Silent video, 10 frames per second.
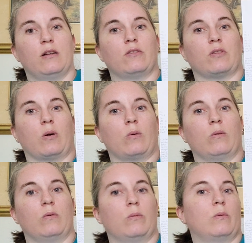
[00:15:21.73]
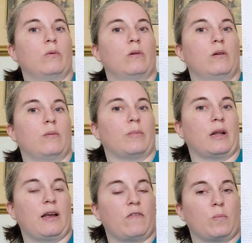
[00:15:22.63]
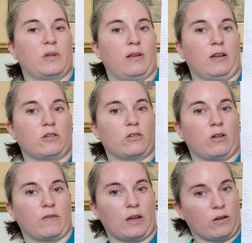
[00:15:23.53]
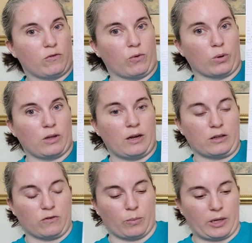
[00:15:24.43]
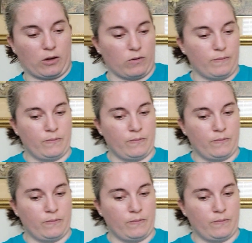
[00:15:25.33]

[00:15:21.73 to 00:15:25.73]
So, but I have the potential of getting 4 lines for bingo.